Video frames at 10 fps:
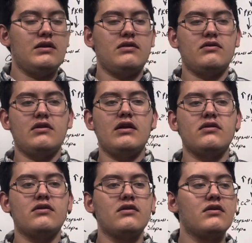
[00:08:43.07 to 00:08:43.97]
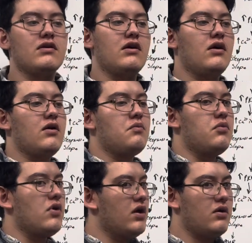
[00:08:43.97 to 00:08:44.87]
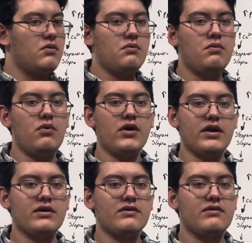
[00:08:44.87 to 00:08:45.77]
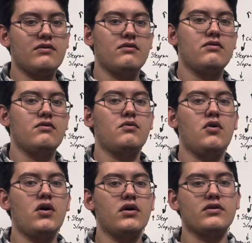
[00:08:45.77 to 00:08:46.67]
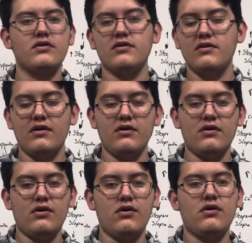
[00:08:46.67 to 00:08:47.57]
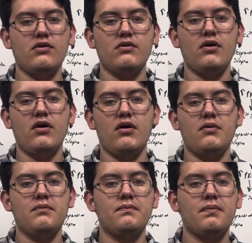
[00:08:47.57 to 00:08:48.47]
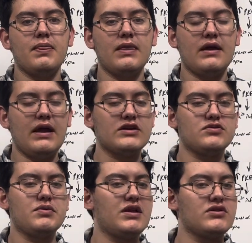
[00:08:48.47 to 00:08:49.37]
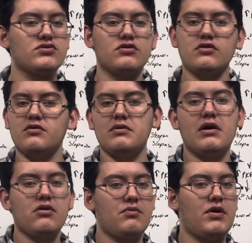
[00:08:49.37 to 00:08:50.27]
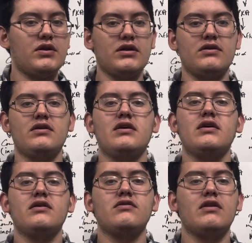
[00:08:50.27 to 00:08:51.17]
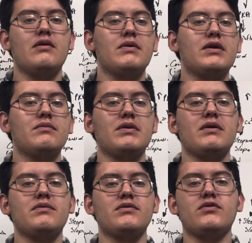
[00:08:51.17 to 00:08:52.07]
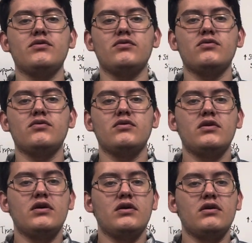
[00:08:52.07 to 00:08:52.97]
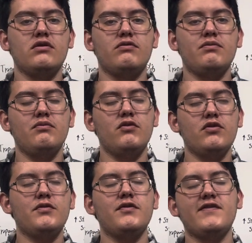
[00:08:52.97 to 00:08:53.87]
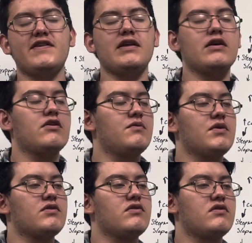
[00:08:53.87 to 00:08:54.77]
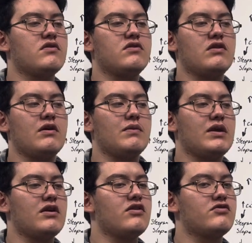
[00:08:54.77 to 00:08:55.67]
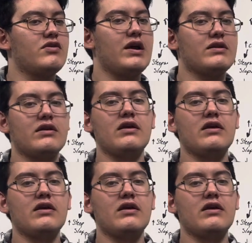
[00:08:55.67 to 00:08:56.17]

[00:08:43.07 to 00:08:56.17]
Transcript: sends boings or action potentials throughout our body, so that we can be able to, as more specifically in our muscles, so that we can contract.